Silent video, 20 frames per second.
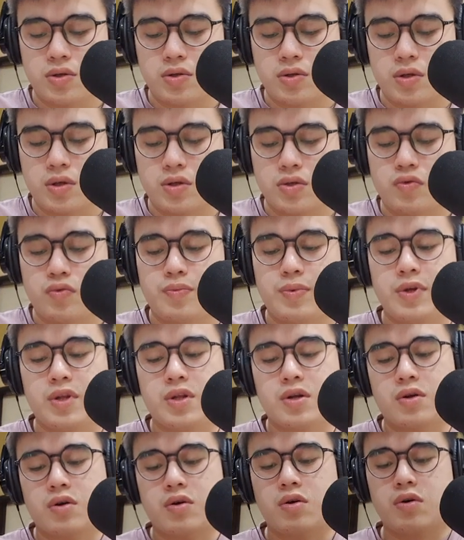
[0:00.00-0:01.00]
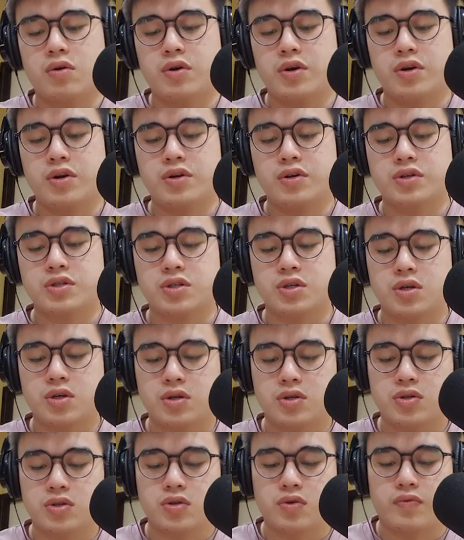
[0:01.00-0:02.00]
This will be the corners.
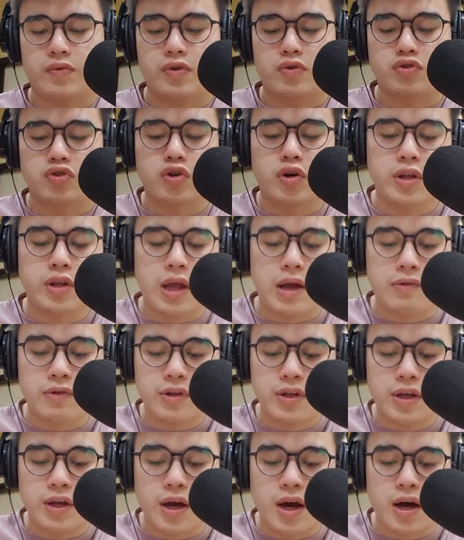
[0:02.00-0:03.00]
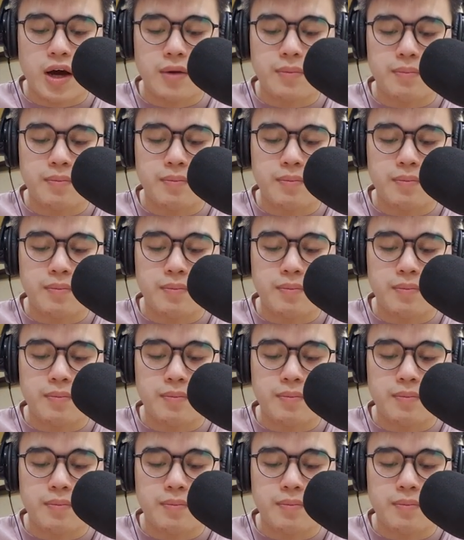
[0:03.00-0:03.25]
When you join everything up,